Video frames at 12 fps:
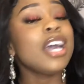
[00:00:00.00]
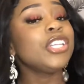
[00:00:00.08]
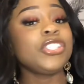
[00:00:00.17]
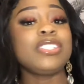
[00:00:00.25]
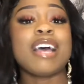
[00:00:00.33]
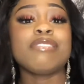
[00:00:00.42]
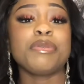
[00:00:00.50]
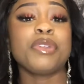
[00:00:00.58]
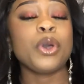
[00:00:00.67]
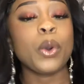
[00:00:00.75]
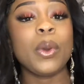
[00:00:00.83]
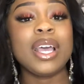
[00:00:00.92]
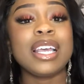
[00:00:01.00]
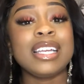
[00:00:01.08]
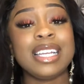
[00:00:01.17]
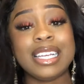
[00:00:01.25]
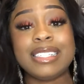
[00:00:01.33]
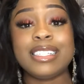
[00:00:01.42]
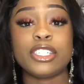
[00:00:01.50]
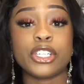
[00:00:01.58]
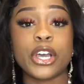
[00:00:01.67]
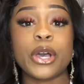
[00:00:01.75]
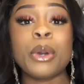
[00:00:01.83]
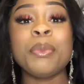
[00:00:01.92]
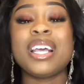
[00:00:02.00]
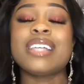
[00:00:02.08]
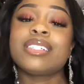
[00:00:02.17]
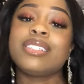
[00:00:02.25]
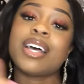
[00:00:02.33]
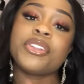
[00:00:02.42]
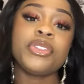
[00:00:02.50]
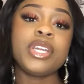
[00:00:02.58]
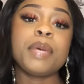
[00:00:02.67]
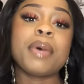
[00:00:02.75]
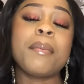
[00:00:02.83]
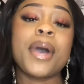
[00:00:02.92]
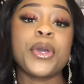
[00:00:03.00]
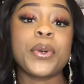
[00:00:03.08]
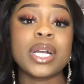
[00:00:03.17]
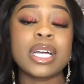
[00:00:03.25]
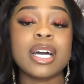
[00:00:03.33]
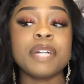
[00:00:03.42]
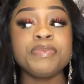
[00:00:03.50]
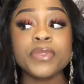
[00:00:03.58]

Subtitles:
Just have something quick and easy to go, because another thing about Mallorca,